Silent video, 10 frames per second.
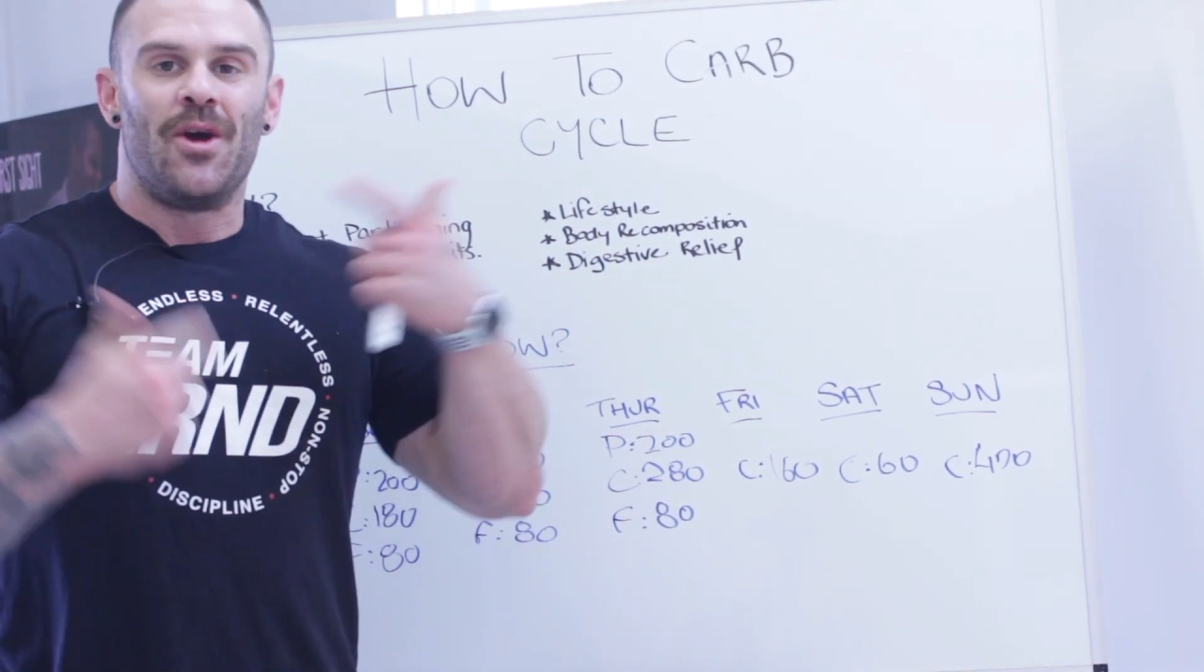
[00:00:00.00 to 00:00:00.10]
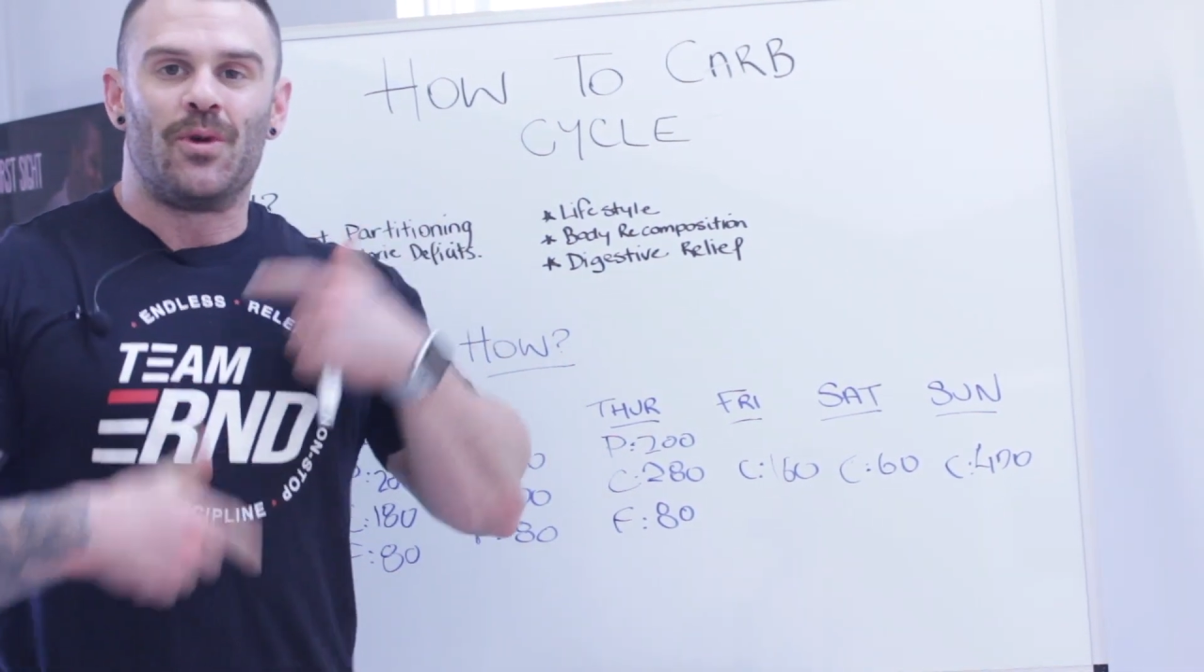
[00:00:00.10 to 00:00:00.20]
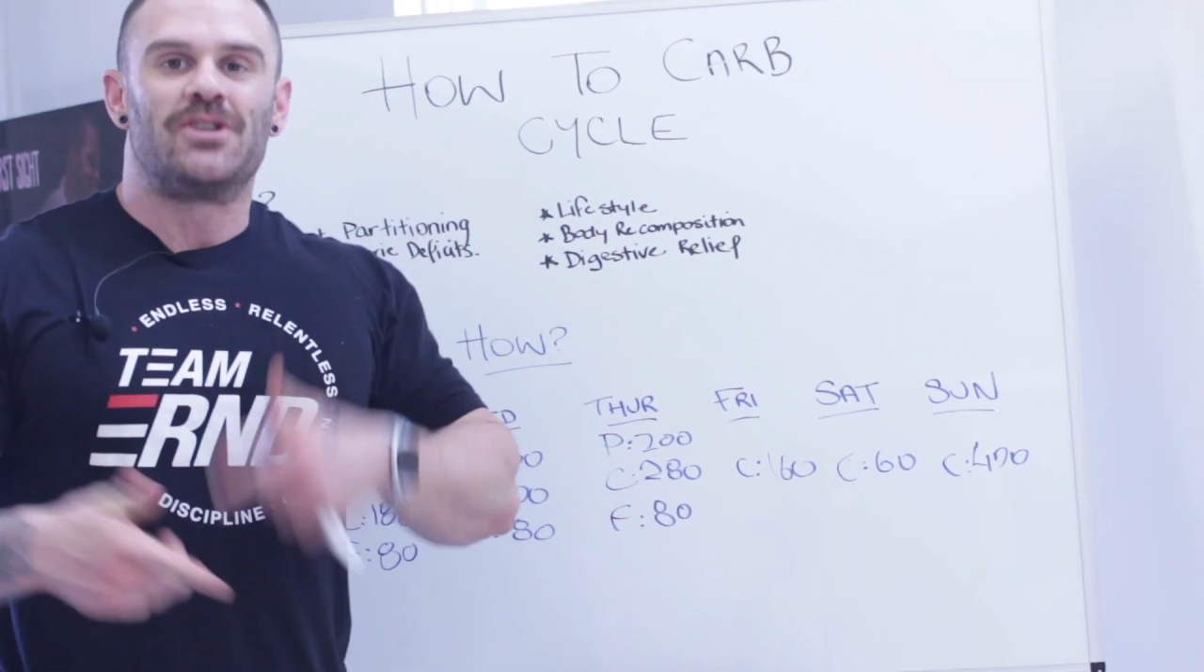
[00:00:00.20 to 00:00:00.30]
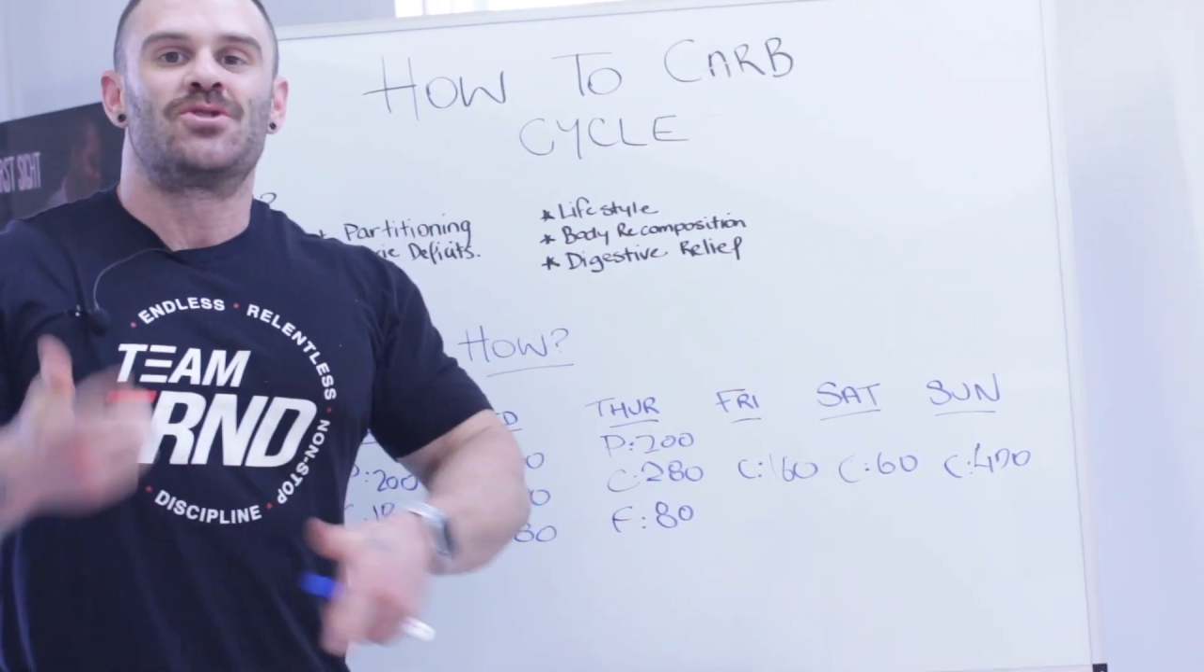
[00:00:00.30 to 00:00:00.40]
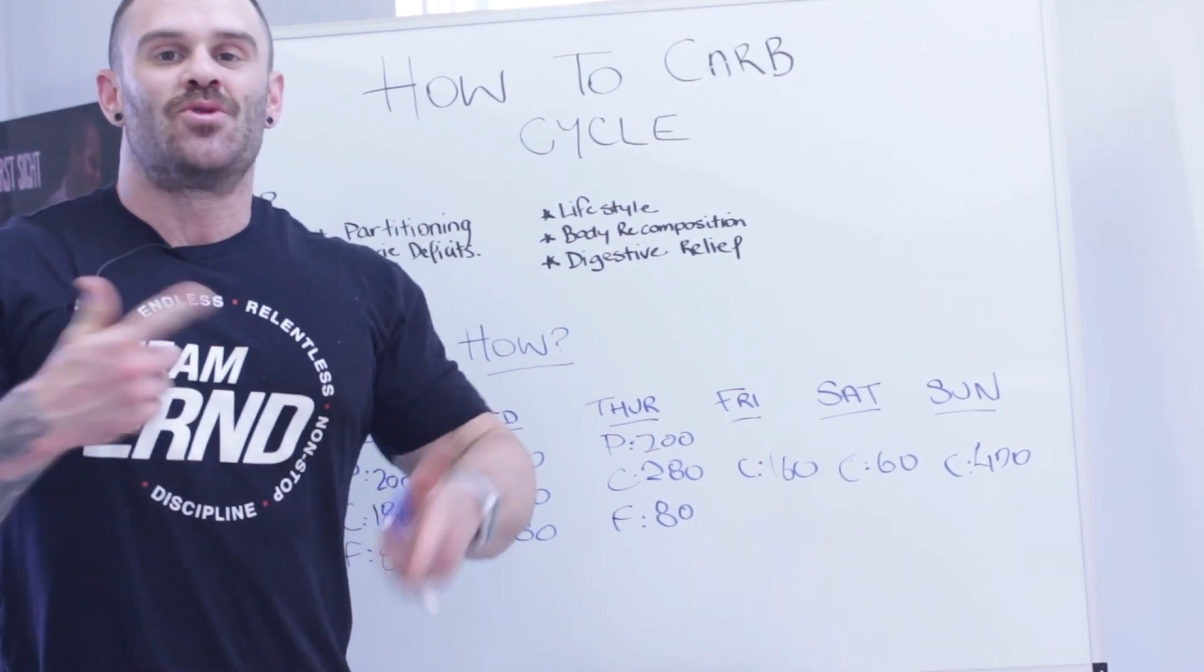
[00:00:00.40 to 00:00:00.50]

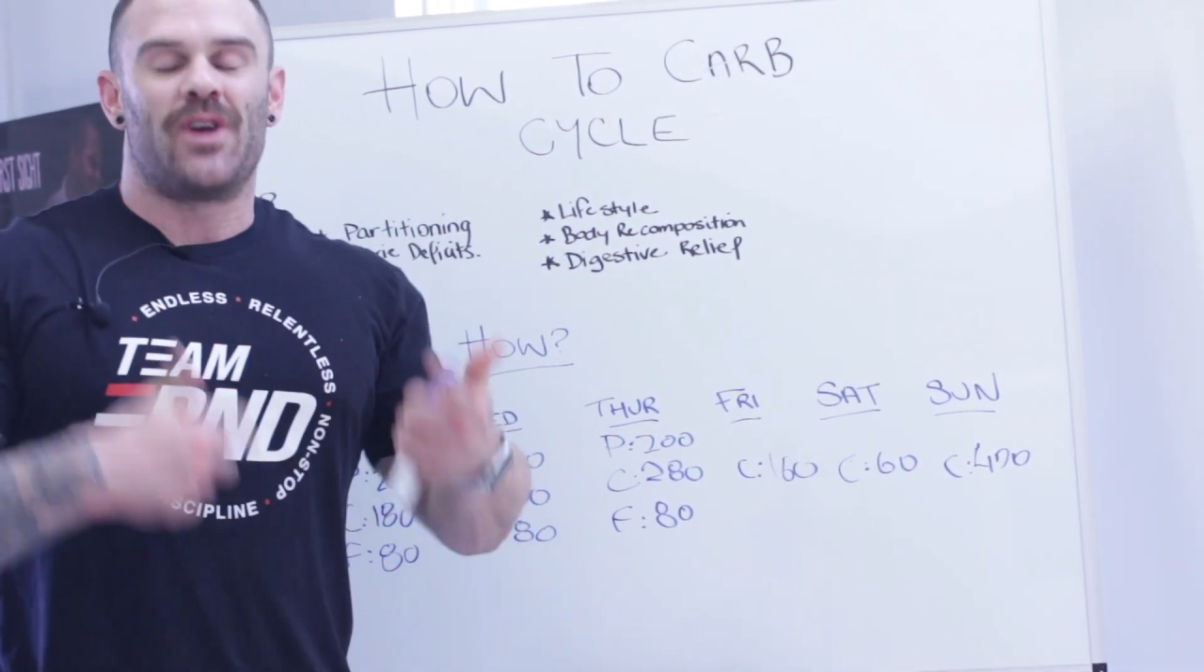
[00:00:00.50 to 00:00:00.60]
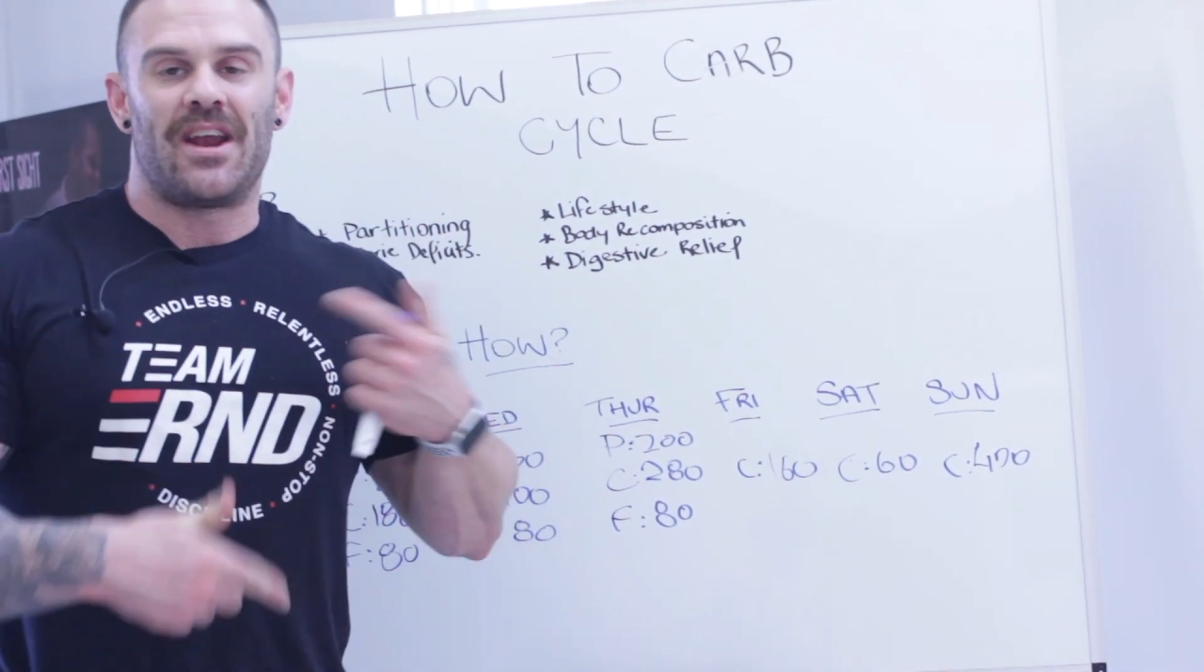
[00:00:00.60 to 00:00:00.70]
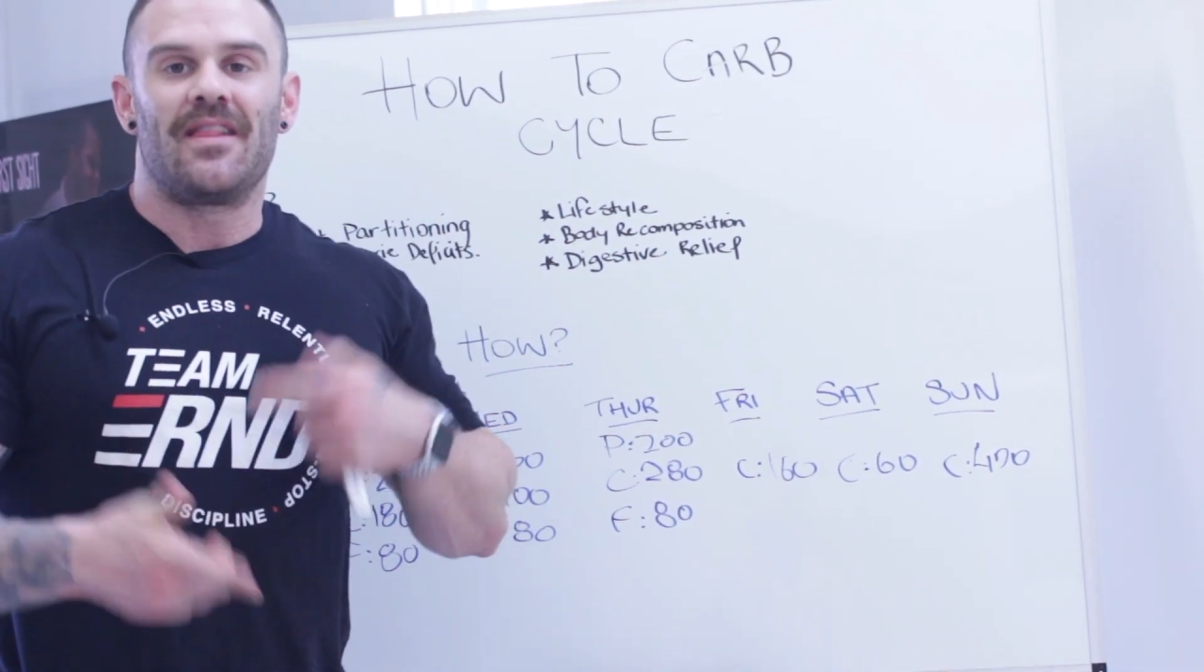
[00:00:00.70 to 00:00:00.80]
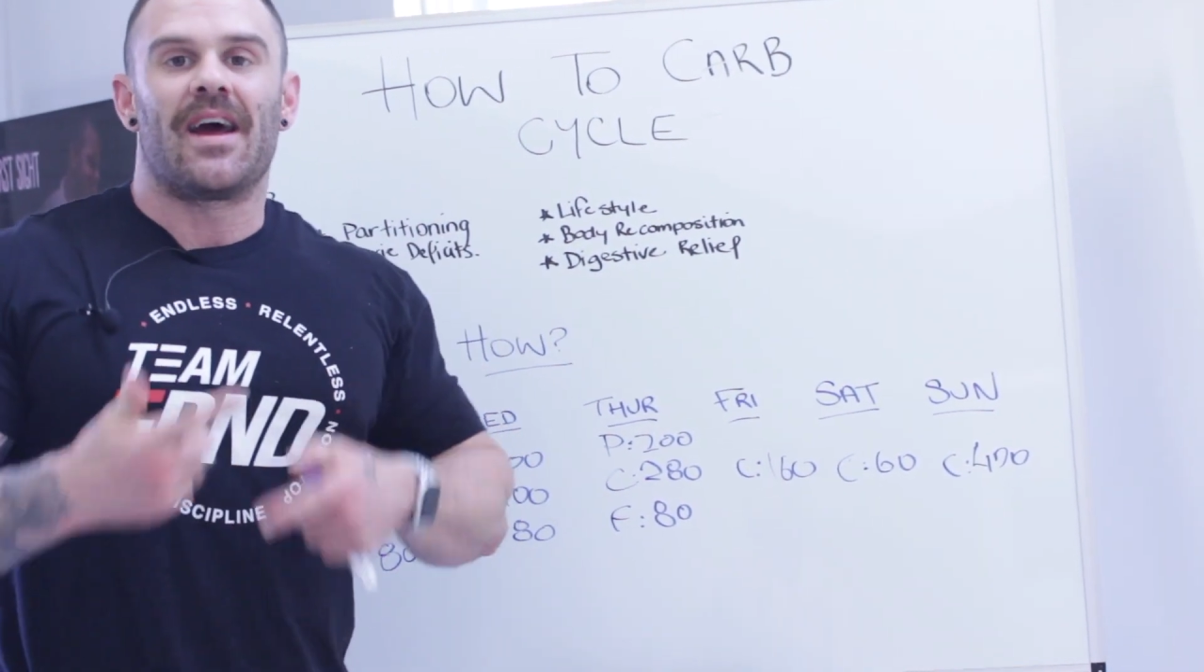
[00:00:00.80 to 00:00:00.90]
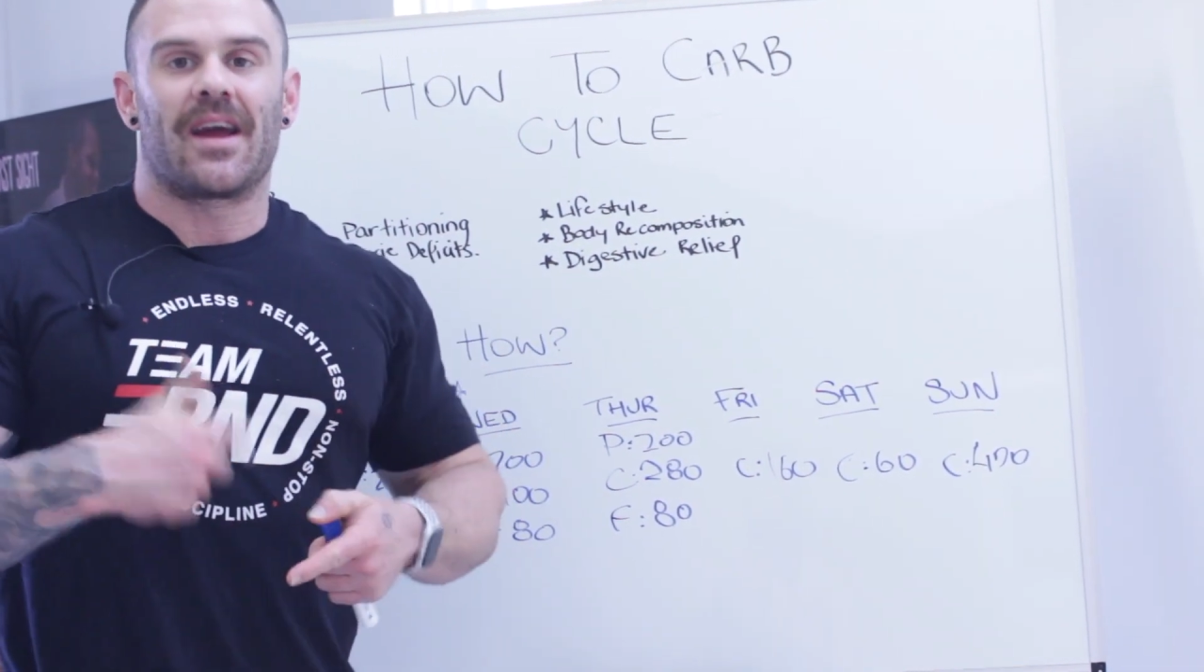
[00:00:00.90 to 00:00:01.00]
which is
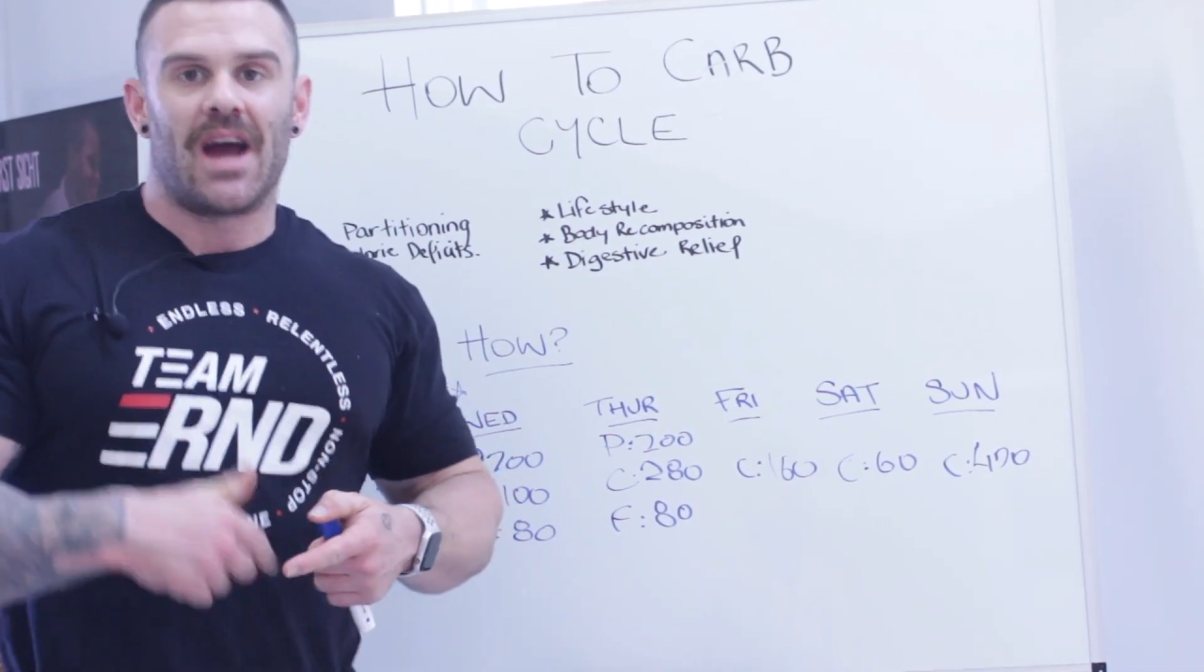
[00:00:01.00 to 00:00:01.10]
creating that